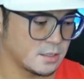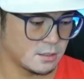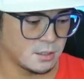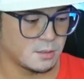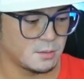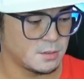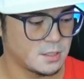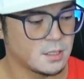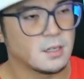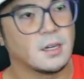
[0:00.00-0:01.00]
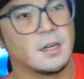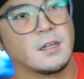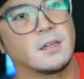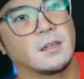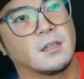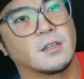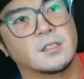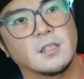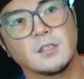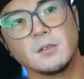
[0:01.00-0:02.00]
close.
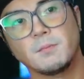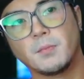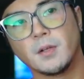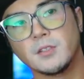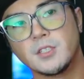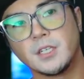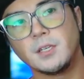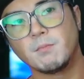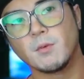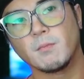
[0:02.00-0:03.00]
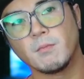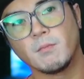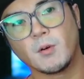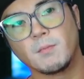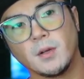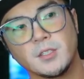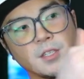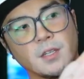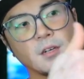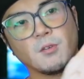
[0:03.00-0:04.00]
Looks a little bulgy, more bulgy
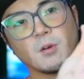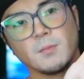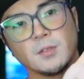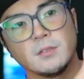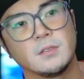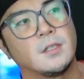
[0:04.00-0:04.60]
than normal,